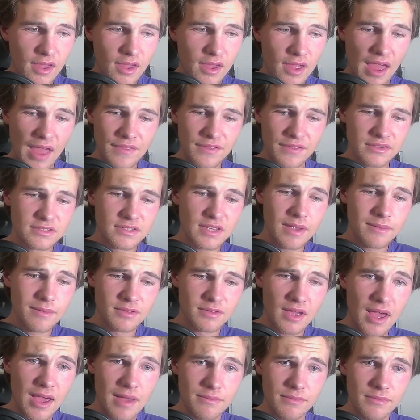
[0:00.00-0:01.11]
at the same
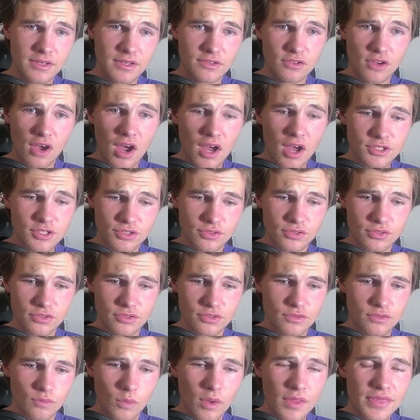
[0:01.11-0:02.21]
time, the
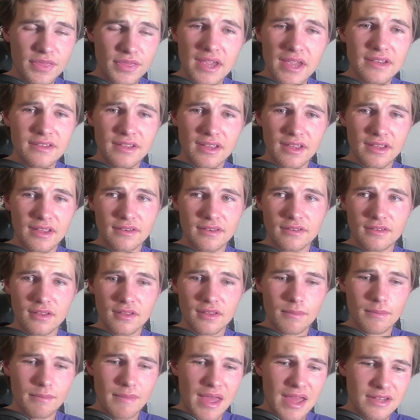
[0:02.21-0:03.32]
Dodgers, what they did to the
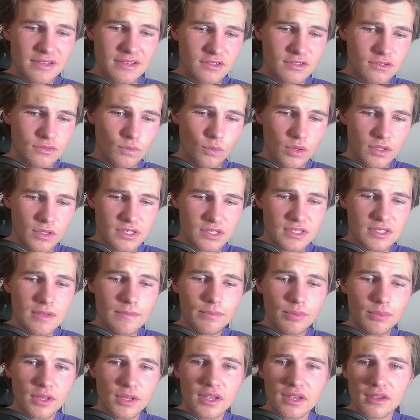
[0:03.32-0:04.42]
Mets was
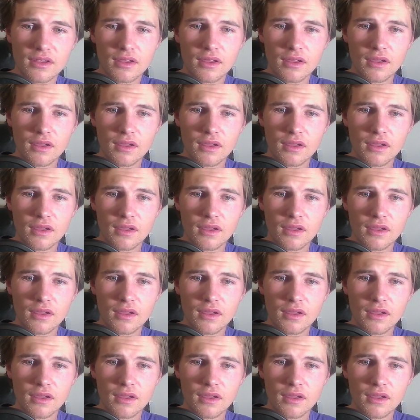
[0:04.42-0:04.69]
simply...